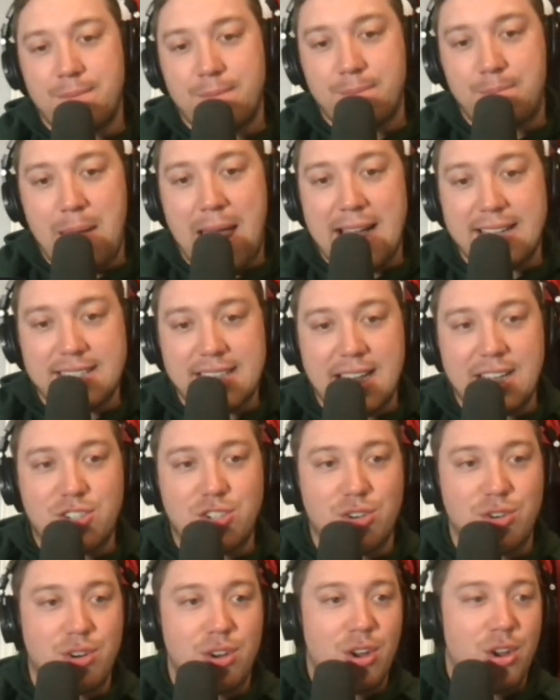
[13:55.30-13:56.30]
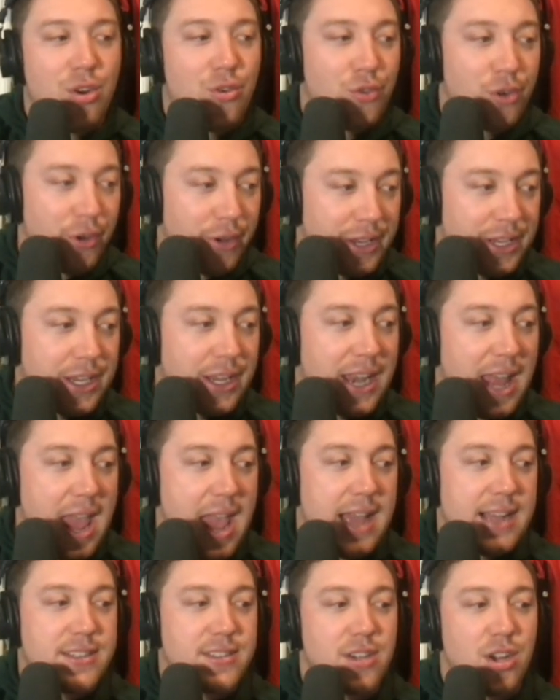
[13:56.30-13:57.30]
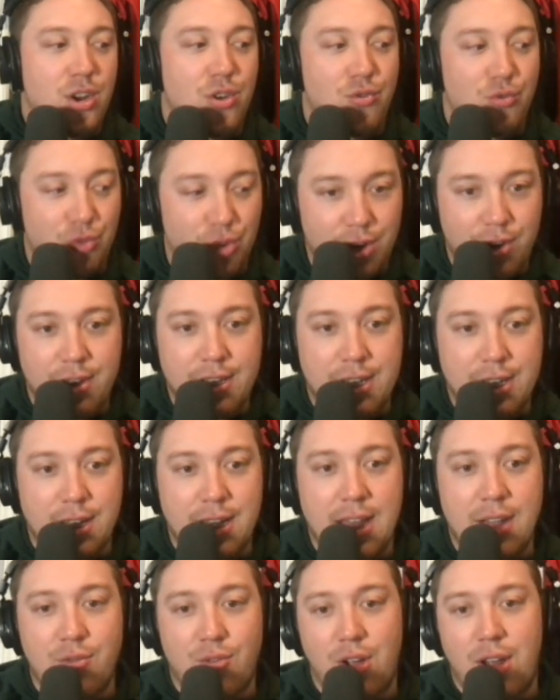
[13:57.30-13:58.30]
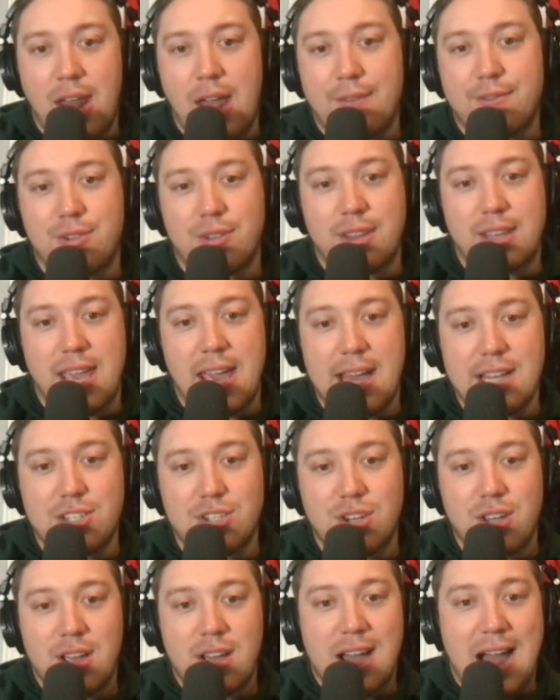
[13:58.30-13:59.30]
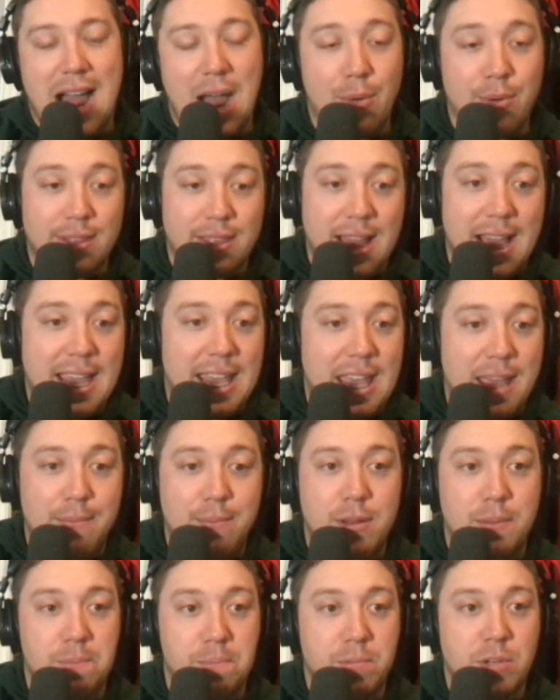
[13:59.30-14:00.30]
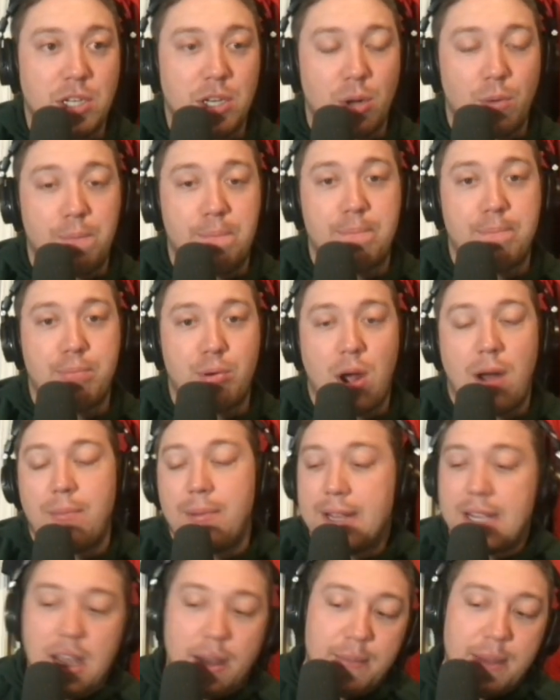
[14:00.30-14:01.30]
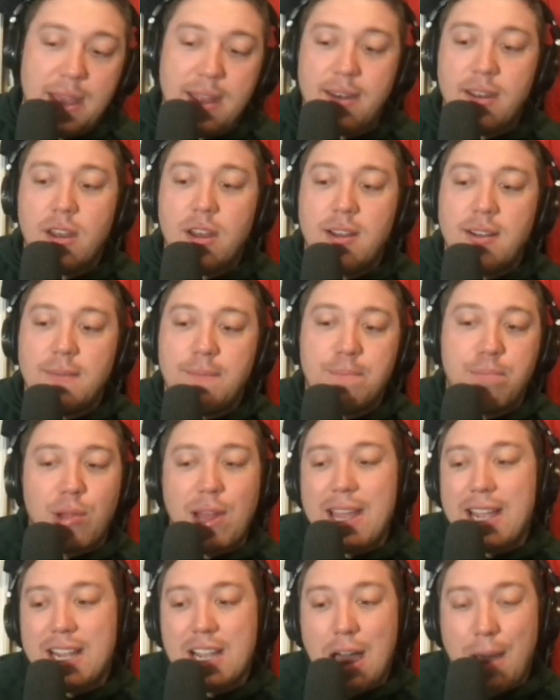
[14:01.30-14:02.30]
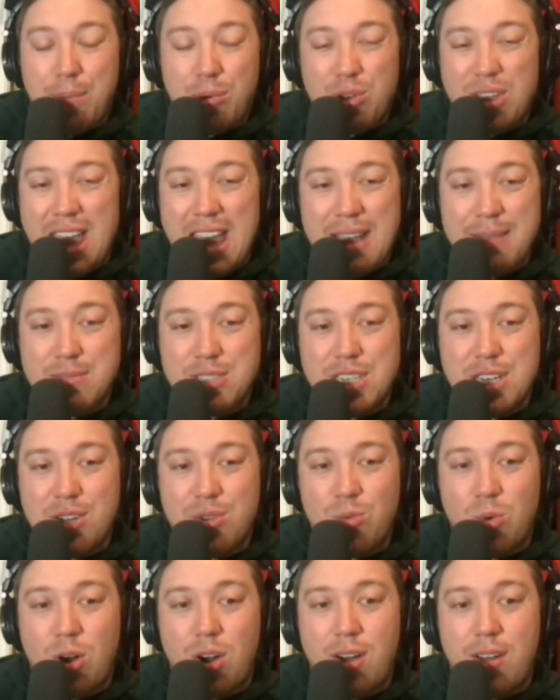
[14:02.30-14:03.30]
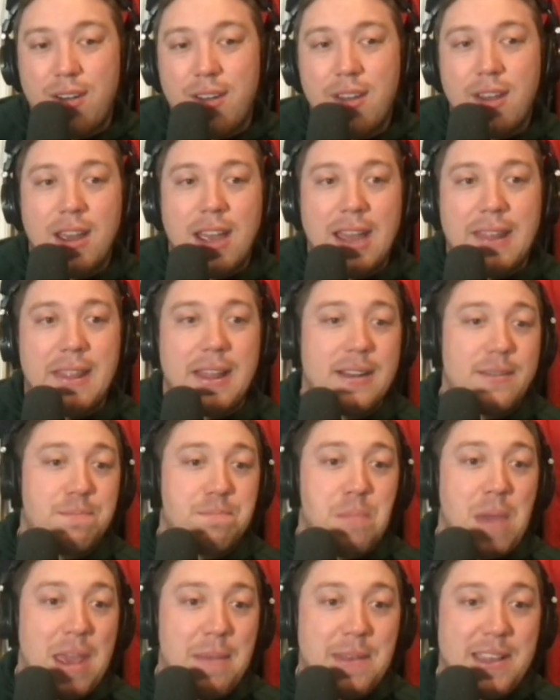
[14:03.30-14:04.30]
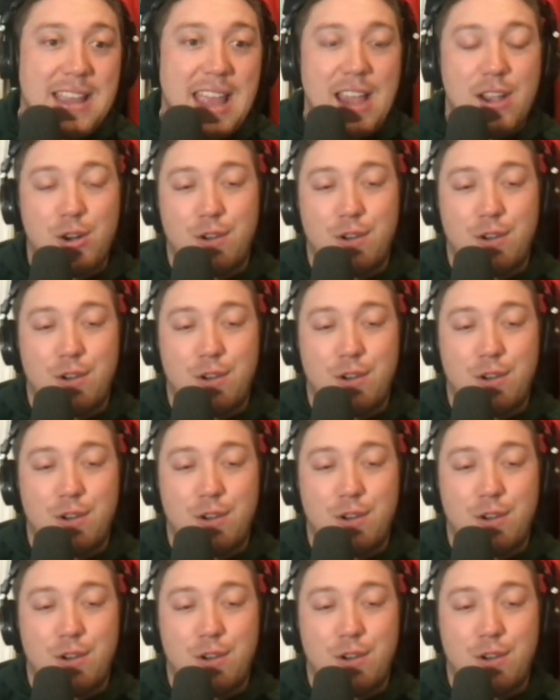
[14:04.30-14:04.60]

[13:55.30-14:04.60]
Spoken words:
pass catcher, really good hands, really good at run after the catch. I would like him to, probably come in, play a couple games year 1, and then maybe take